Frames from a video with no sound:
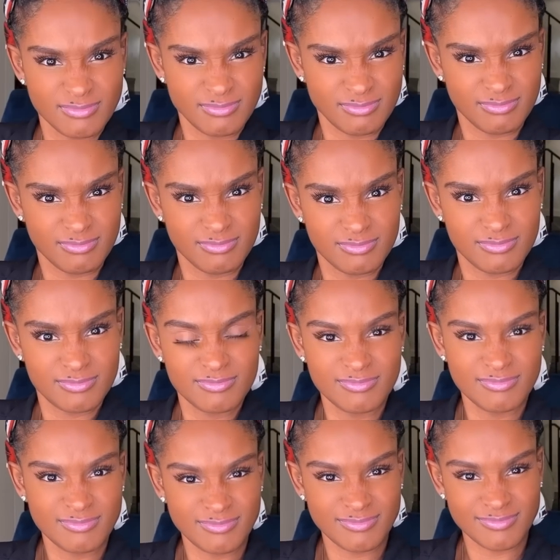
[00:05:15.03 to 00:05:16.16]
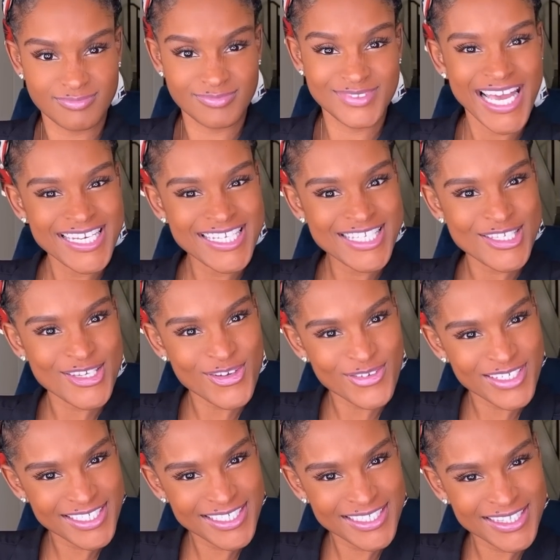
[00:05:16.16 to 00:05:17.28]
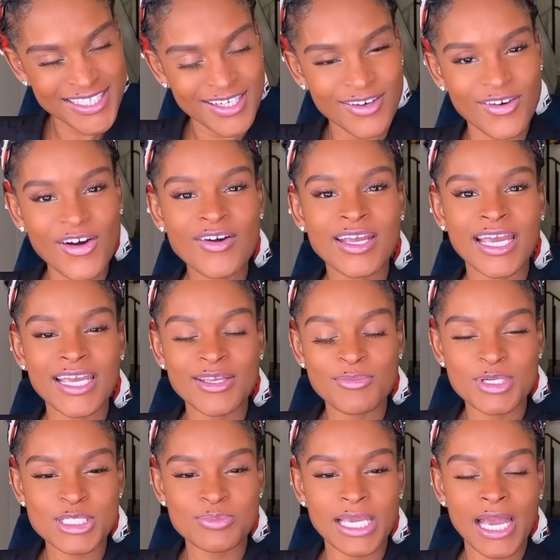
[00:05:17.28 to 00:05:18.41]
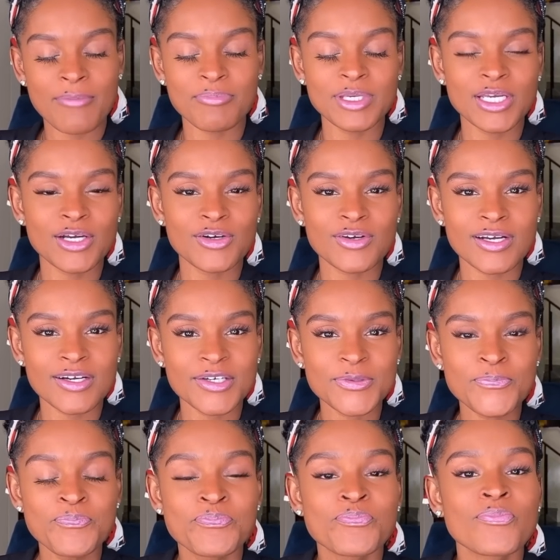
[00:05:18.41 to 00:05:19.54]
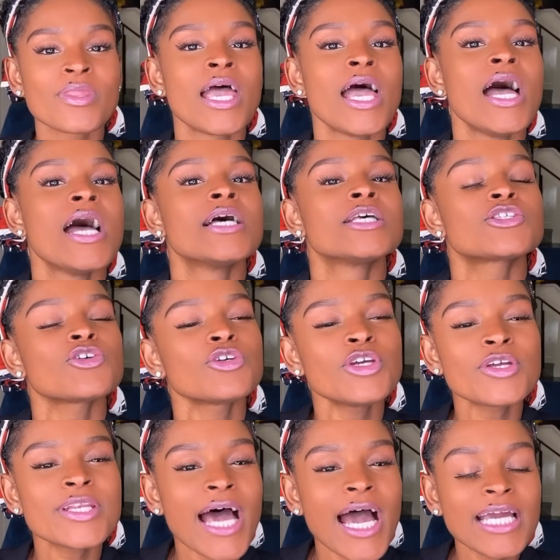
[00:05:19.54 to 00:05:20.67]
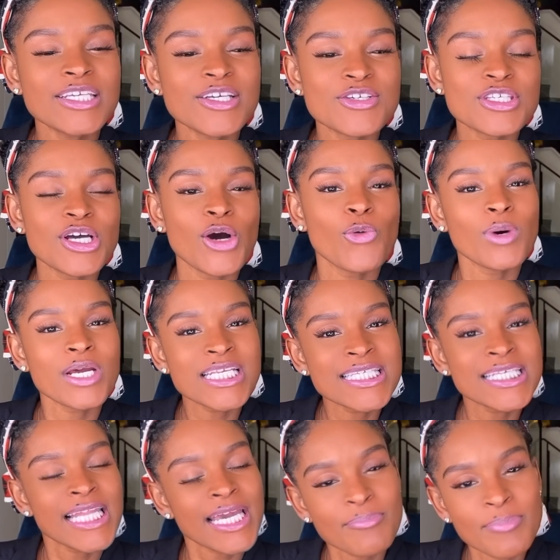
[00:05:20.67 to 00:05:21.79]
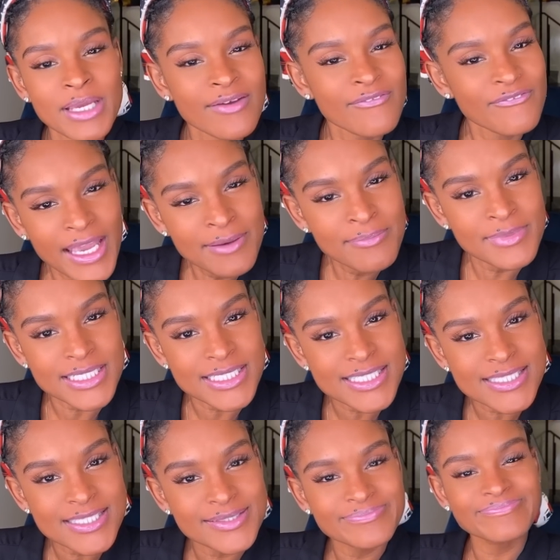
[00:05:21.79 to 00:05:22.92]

Mm. That is so good, though. Okay, you must be happy, Coco. So you're nine years old. What is it like being famous?